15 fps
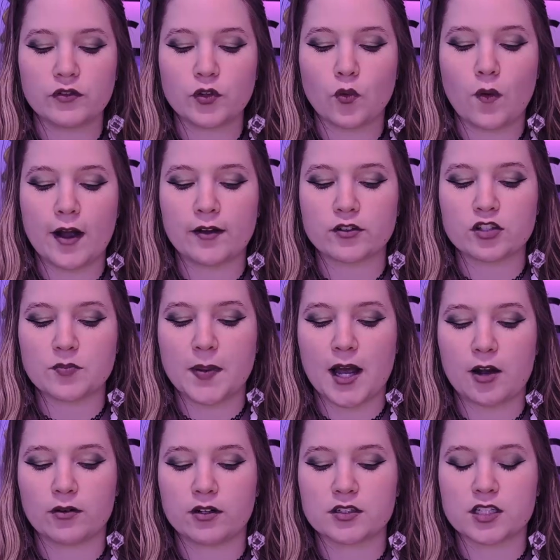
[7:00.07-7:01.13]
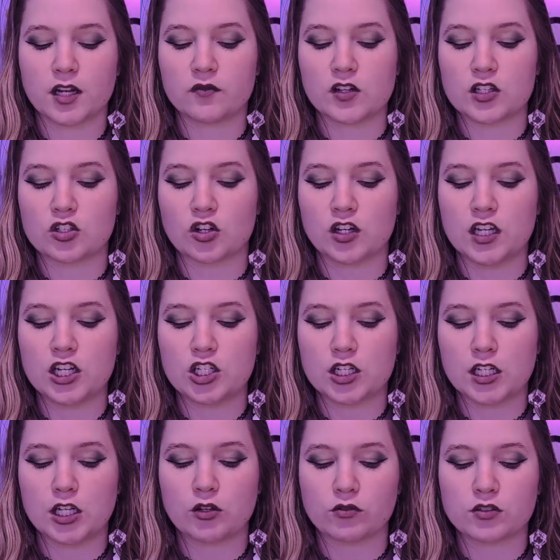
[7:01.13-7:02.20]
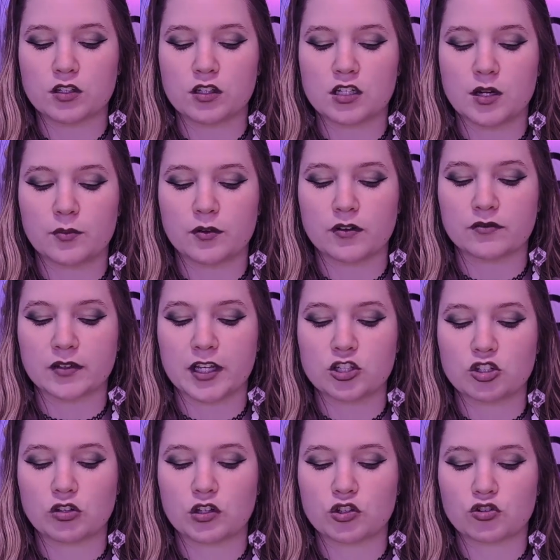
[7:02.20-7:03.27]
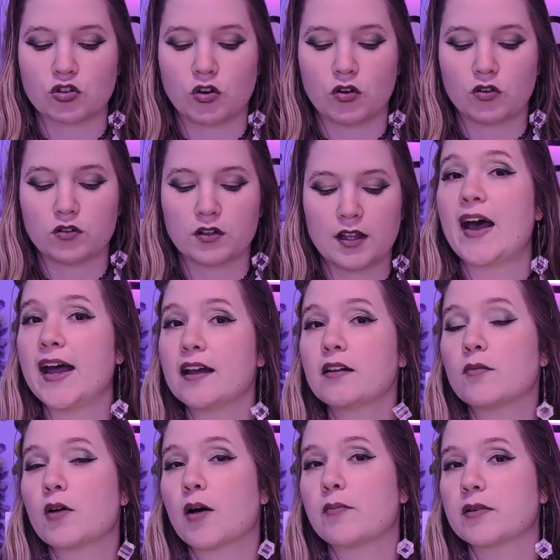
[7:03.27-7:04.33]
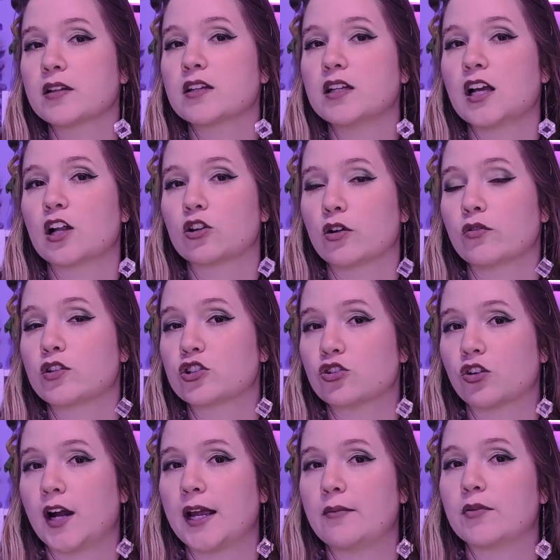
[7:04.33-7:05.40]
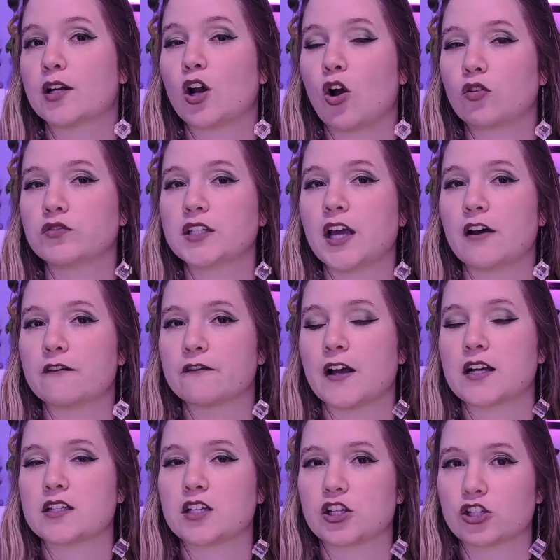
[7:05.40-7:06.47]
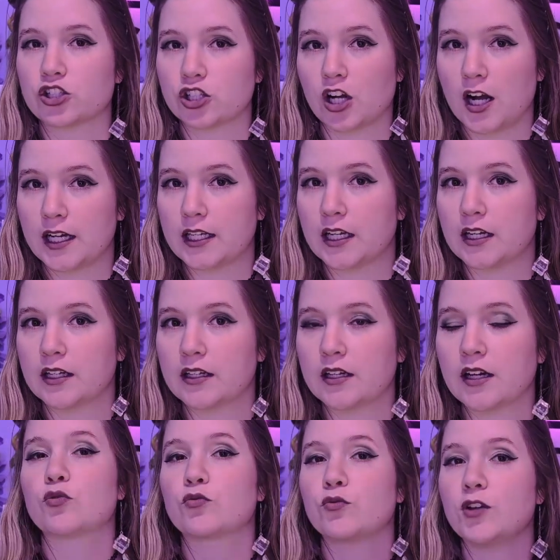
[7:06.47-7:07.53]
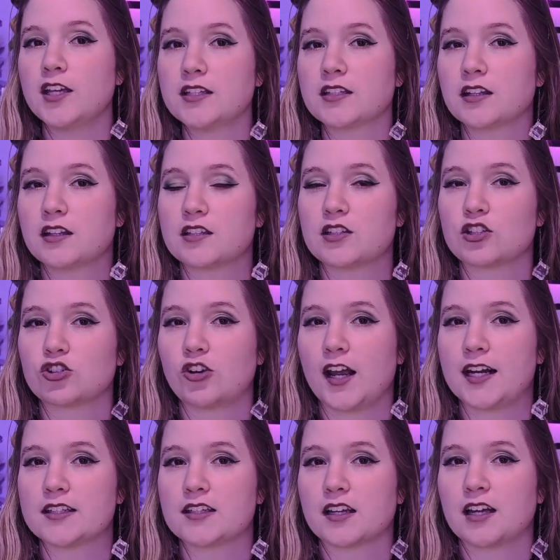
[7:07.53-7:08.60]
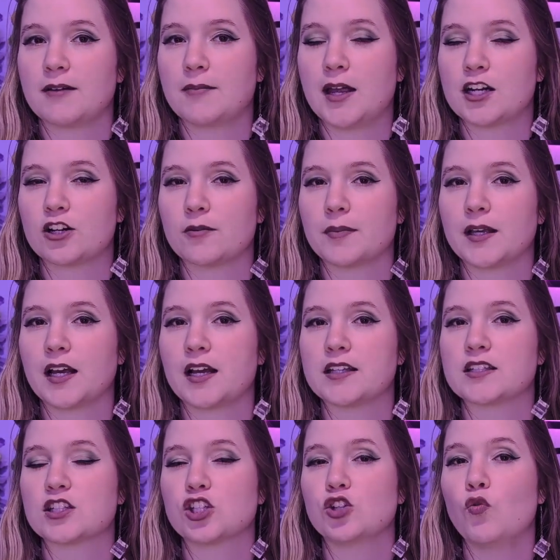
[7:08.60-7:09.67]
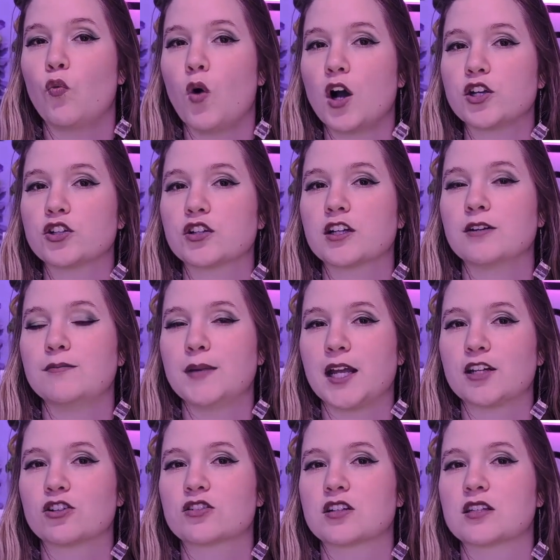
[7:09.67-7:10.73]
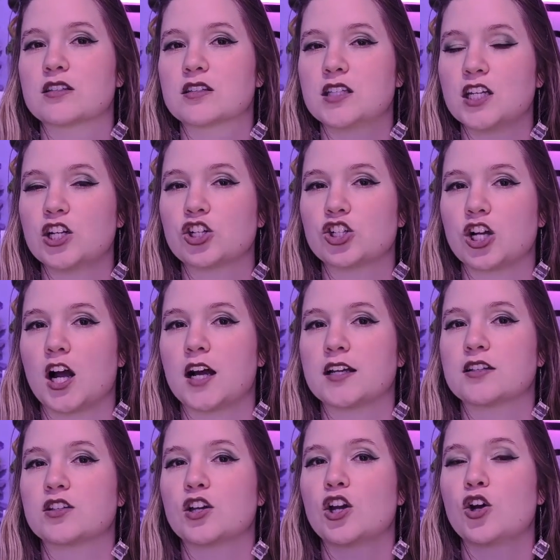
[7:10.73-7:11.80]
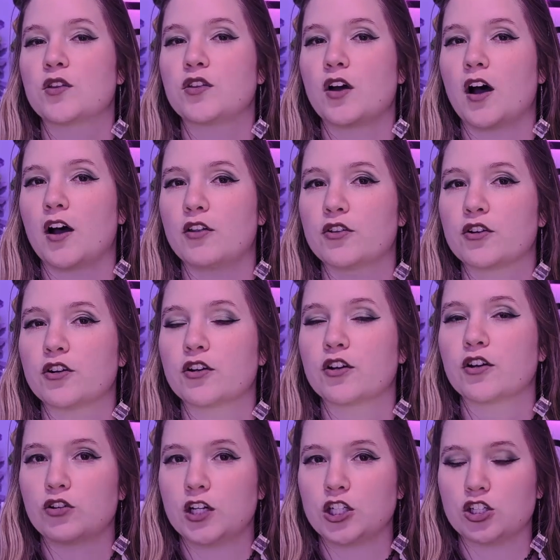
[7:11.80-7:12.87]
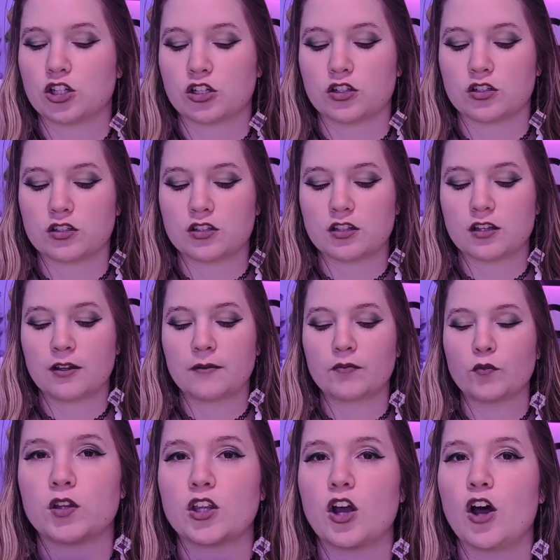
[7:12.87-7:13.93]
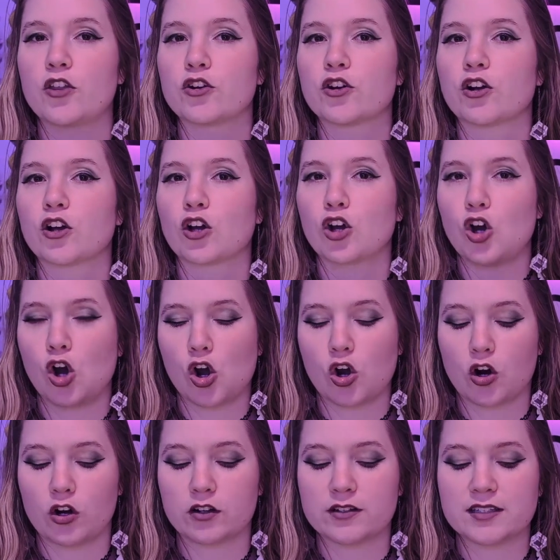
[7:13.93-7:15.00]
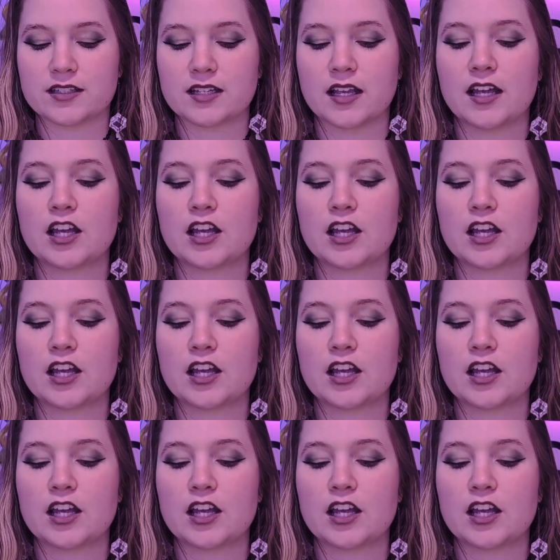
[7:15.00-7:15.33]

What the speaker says: of the Wild's power and toughness are each equal to the number of lands you control. That ability alone is great, but it only affects Ashaya. The reason this is great as a commander because you want your commanders to synergize with other creatures, with other cards.